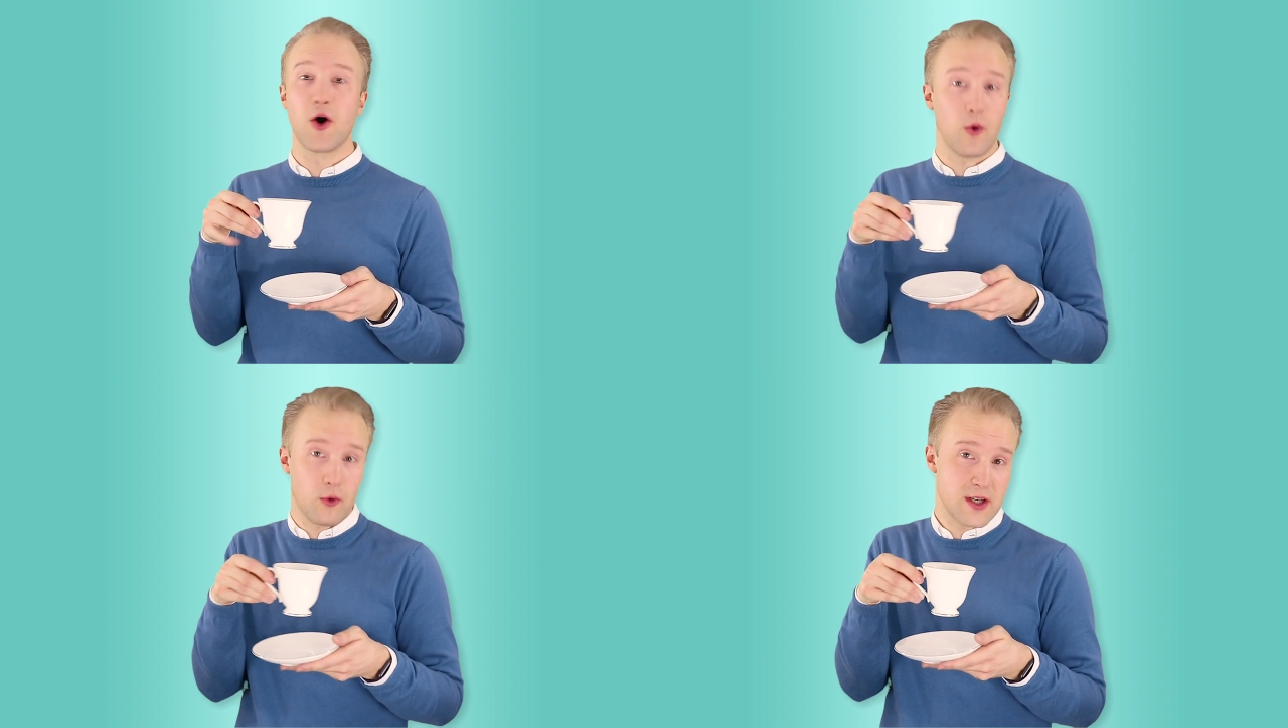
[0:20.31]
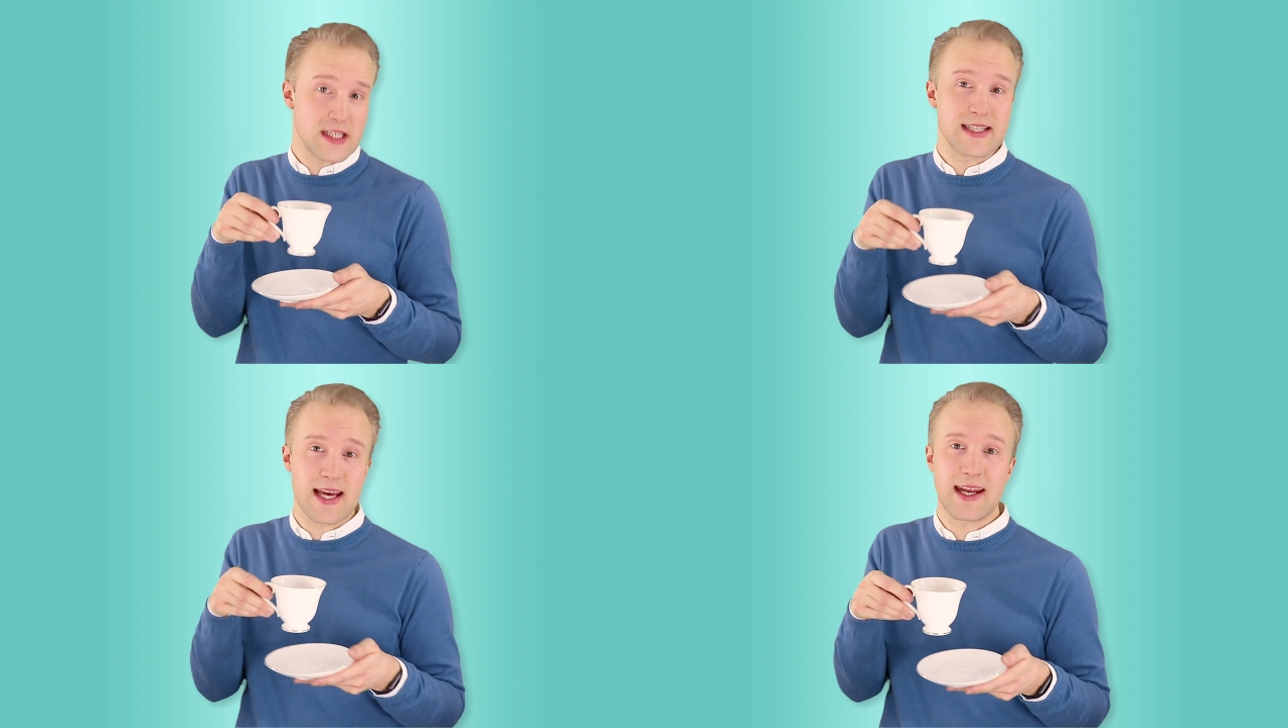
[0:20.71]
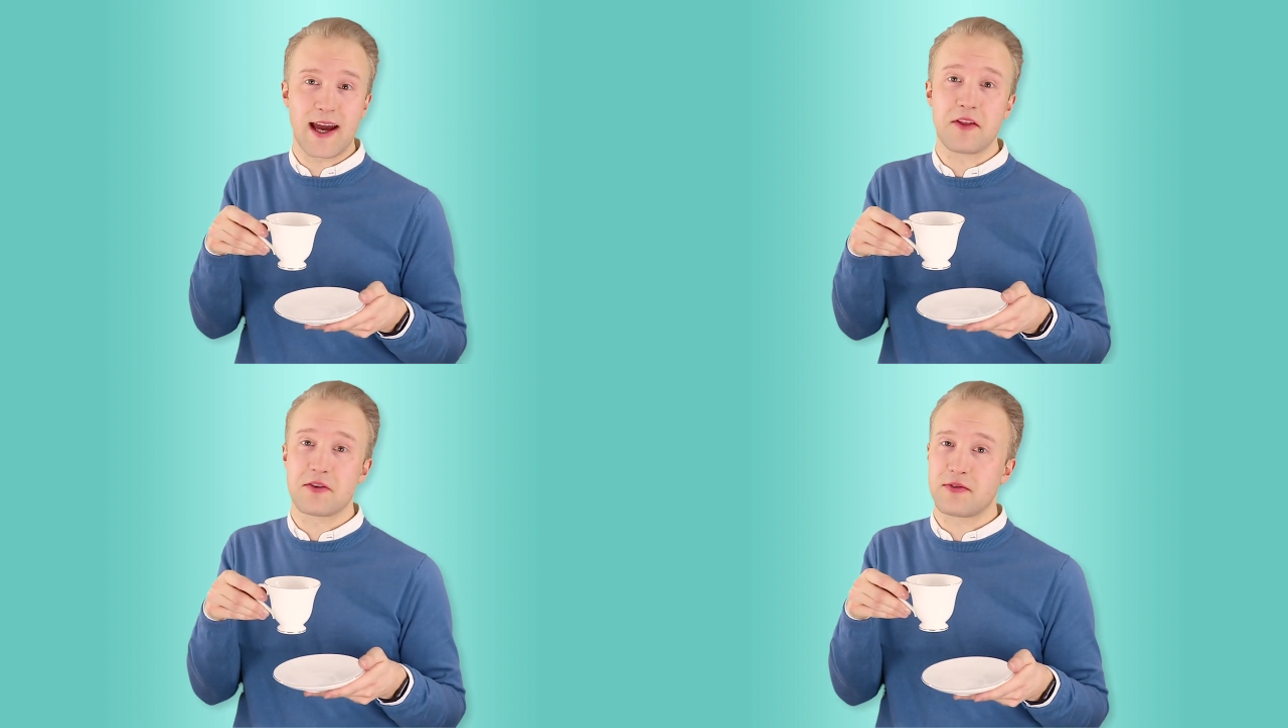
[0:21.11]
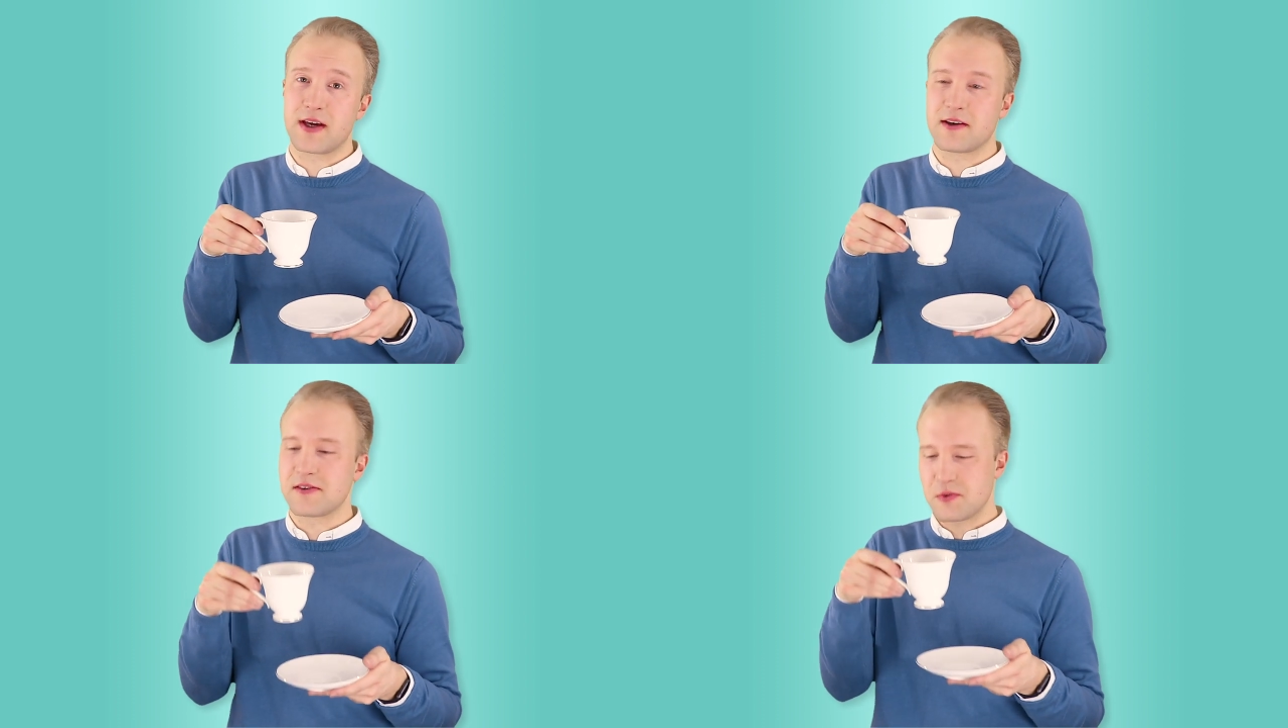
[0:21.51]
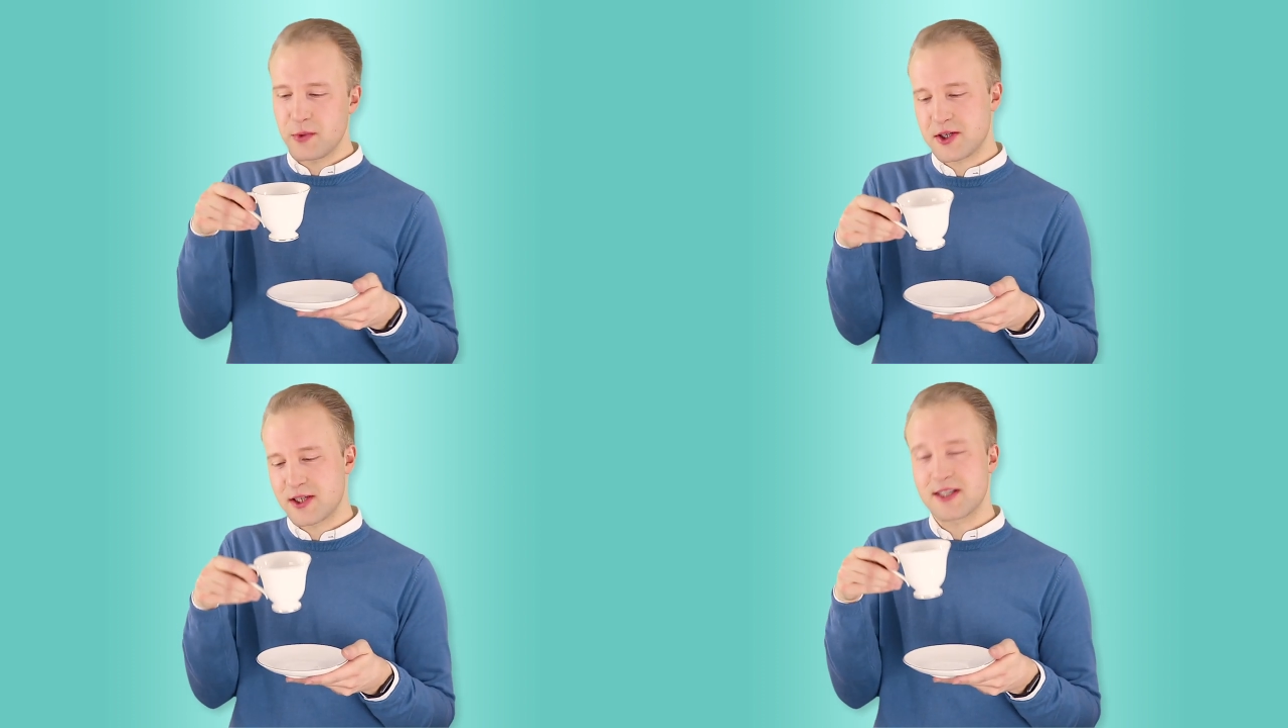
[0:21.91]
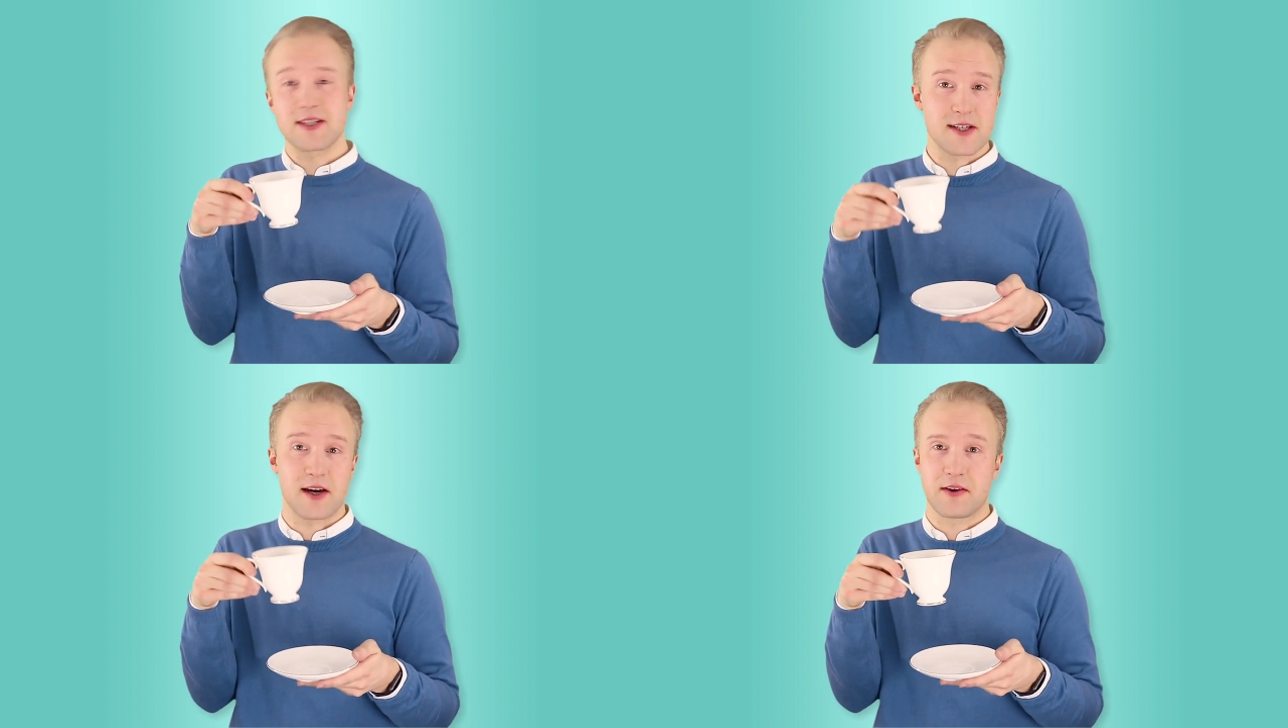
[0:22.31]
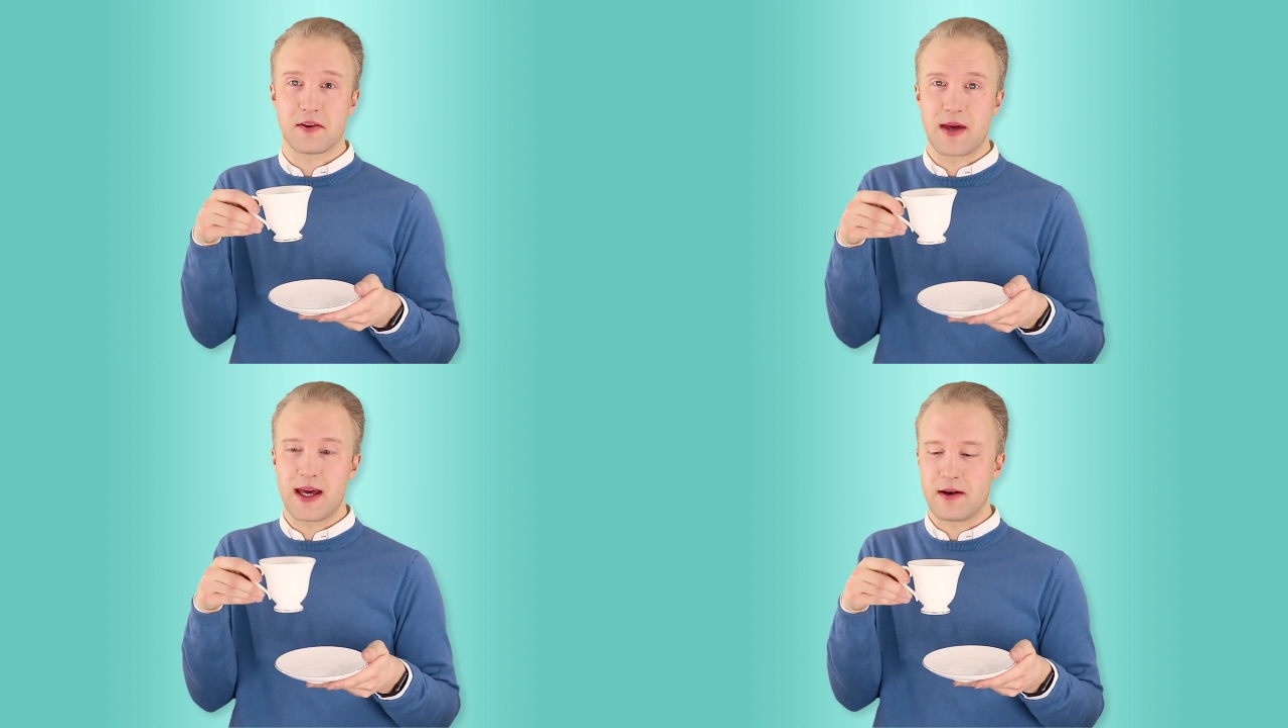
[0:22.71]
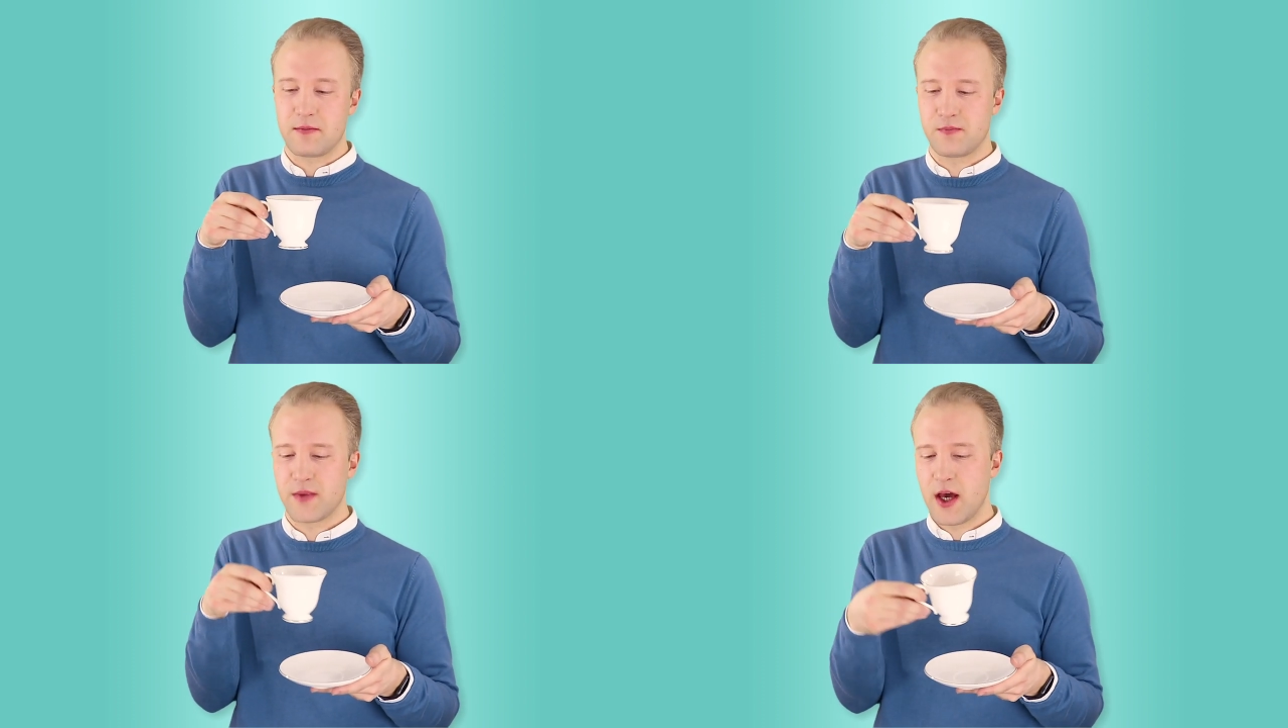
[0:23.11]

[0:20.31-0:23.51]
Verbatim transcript: or indeed any other fingers, we just tuck them in.